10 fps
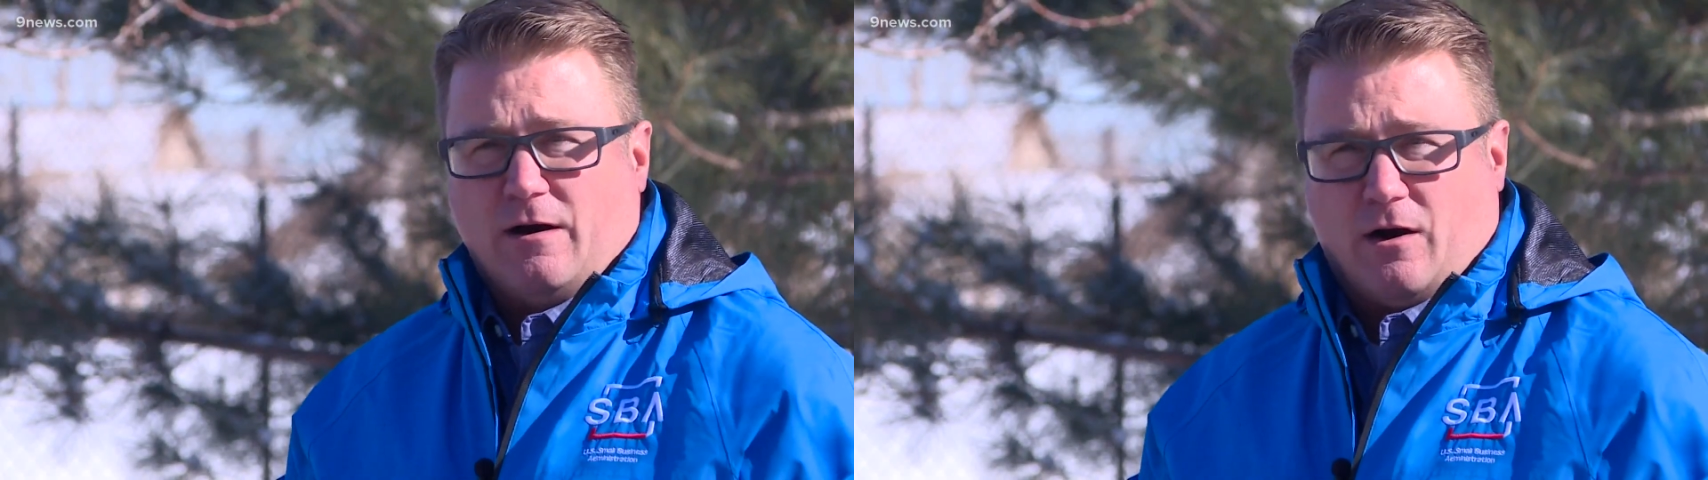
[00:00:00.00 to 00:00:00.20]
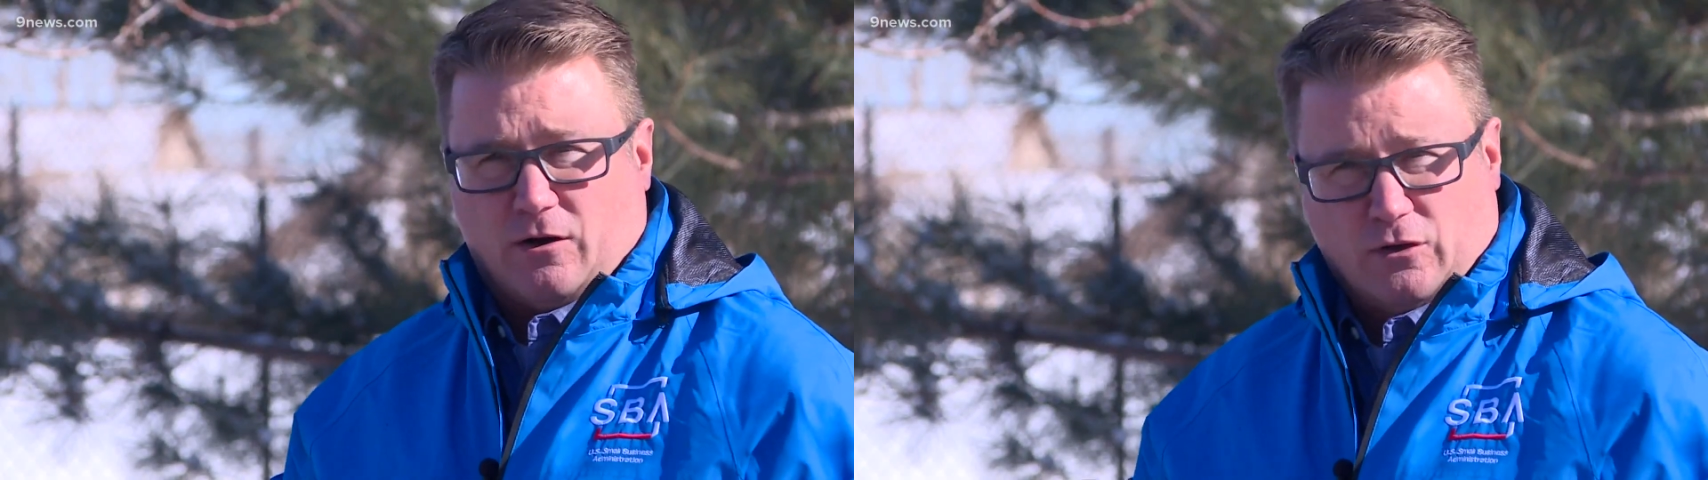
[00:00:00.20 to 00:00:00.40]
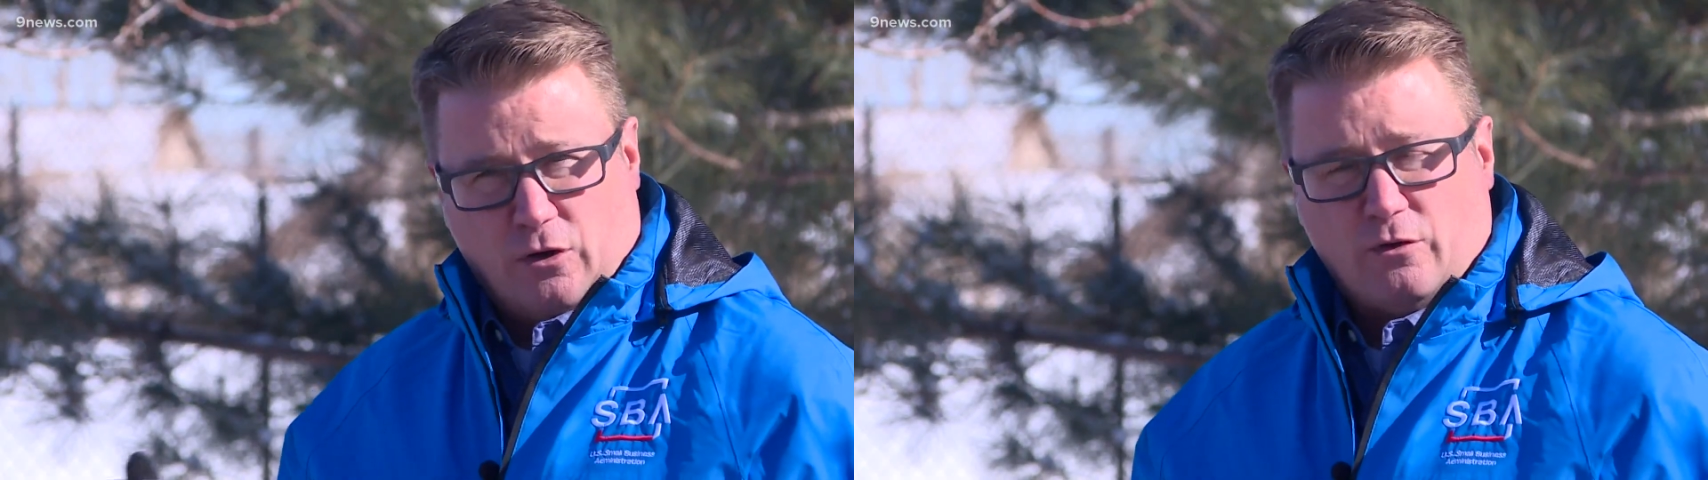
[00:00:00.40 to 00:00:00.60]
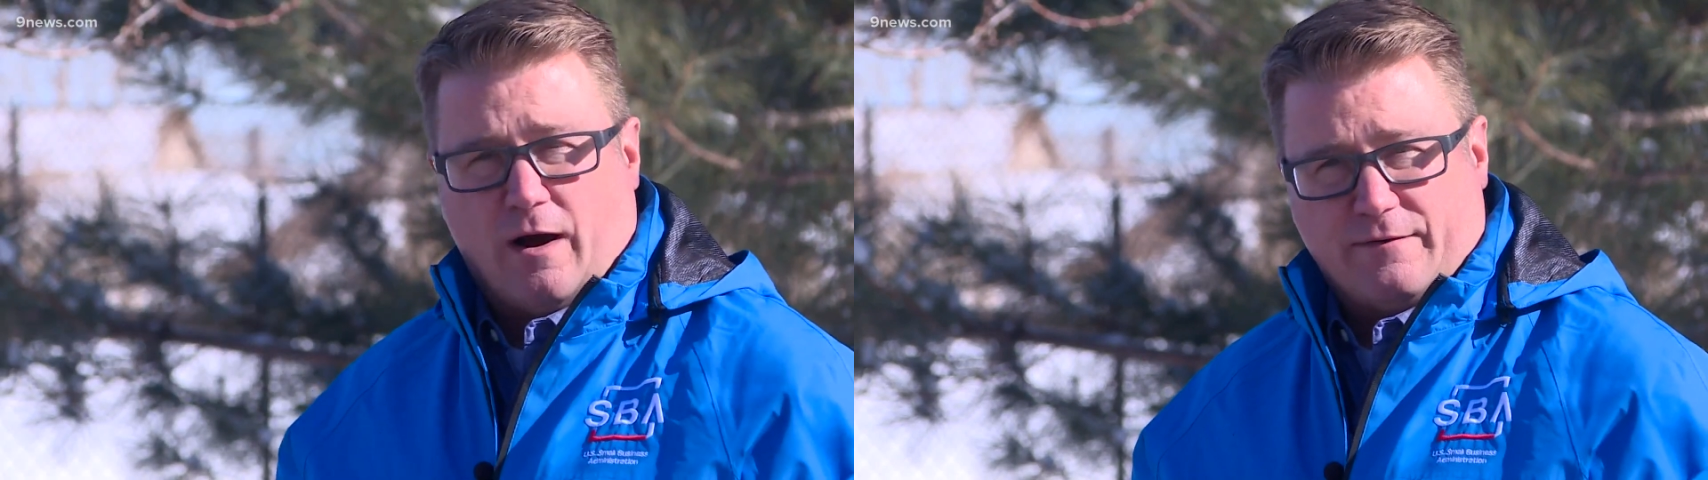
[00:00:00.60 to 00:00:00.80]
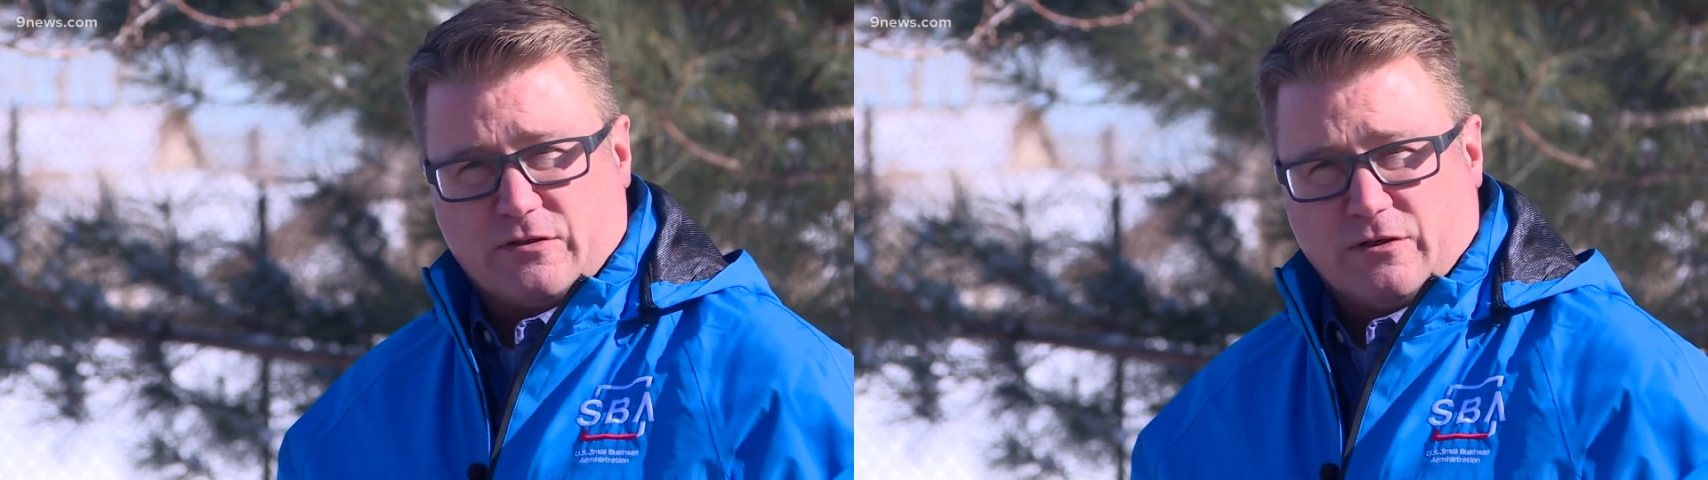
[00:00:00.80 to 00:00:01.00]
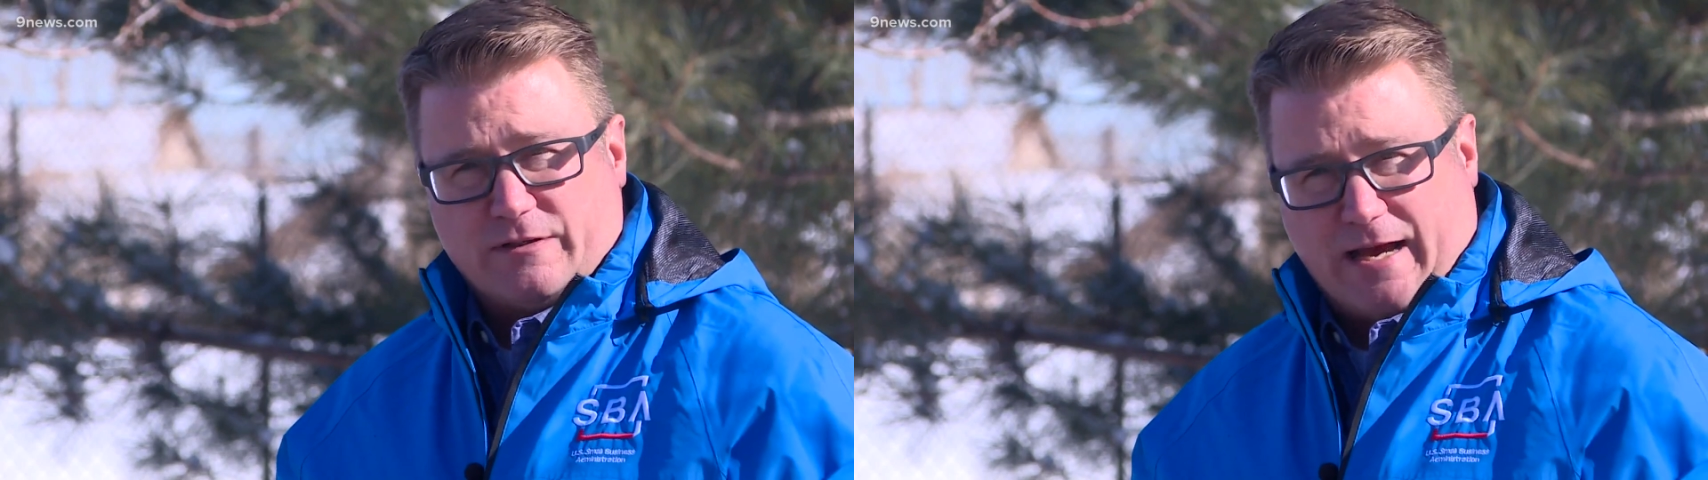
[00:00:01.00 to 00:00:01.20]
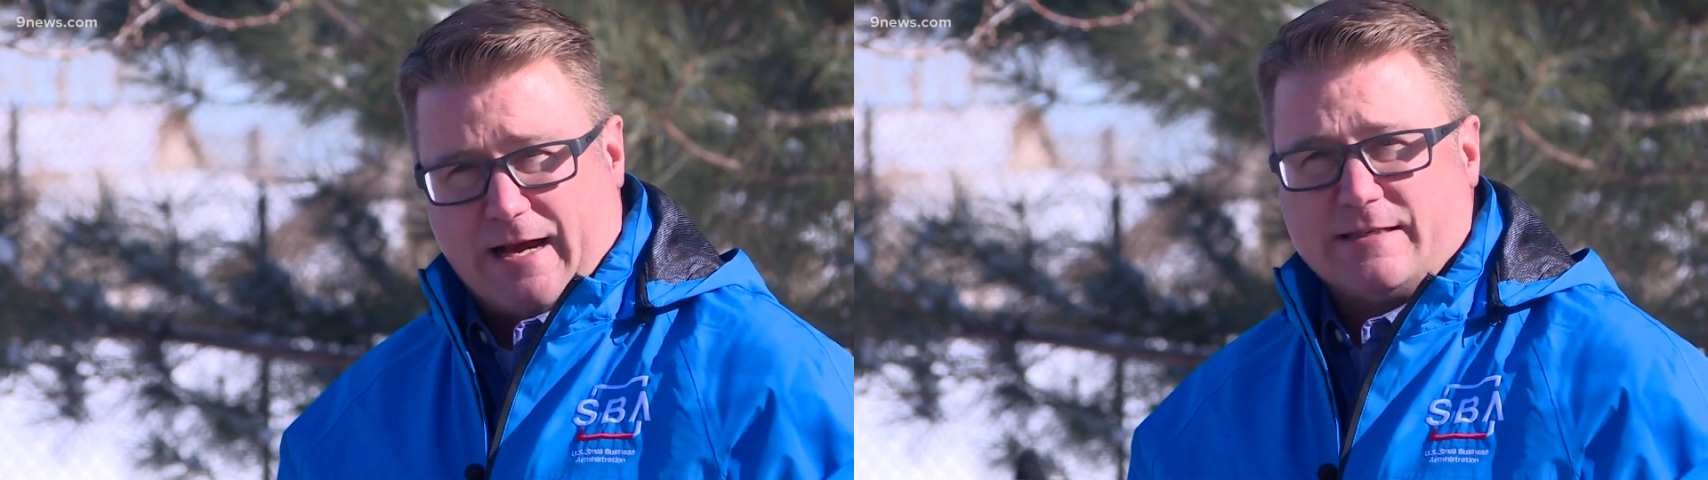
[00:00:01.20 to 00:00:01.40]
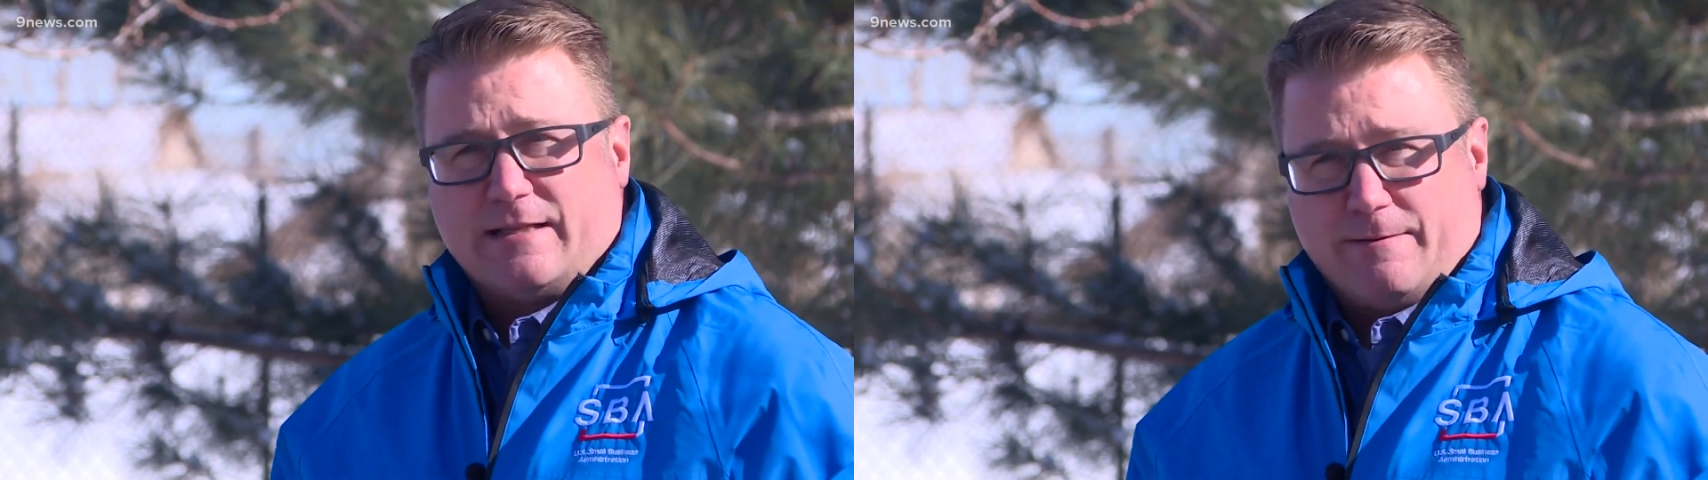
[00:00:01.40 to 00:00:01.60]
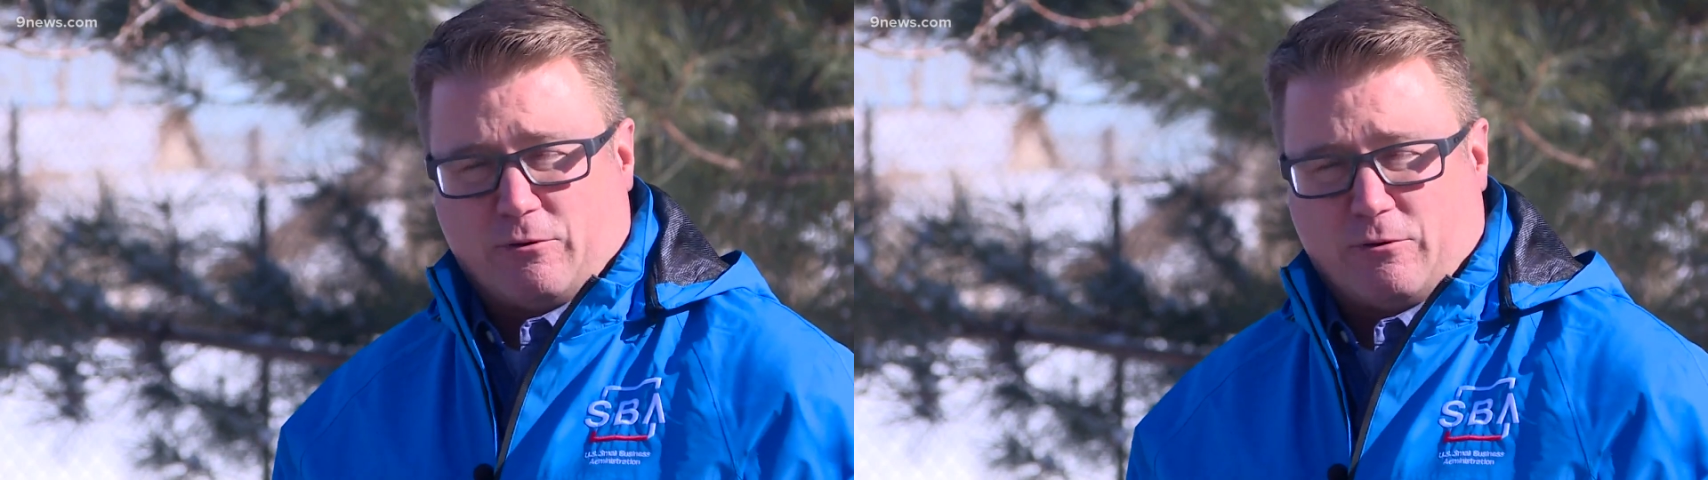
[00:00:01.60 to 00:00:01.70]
our loan officers as they